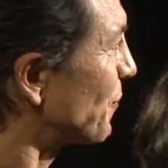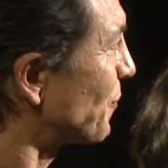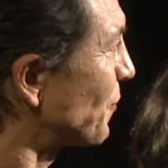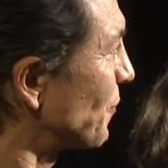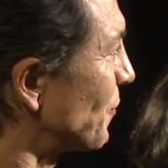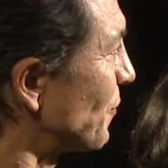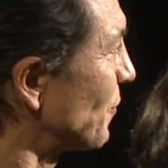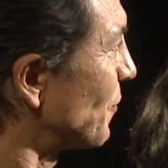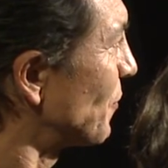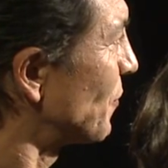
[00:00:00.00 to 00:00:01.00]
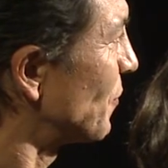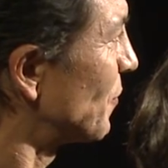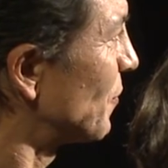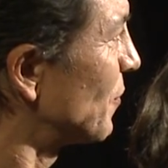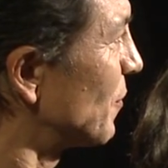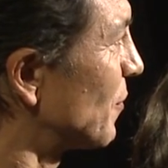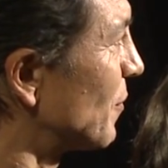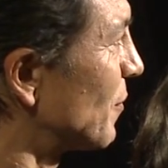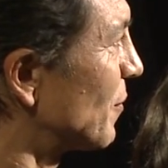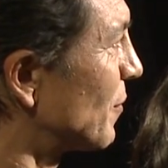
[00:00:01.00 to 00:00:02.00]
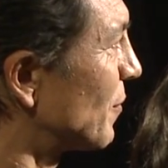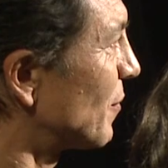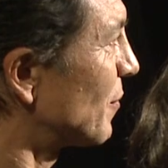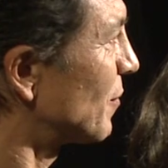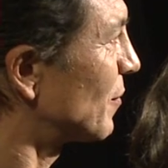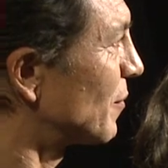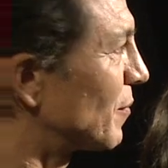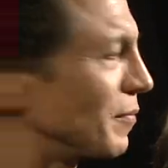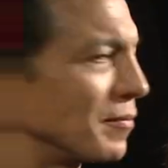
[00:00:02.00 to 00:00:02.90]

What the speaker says: (not speaking)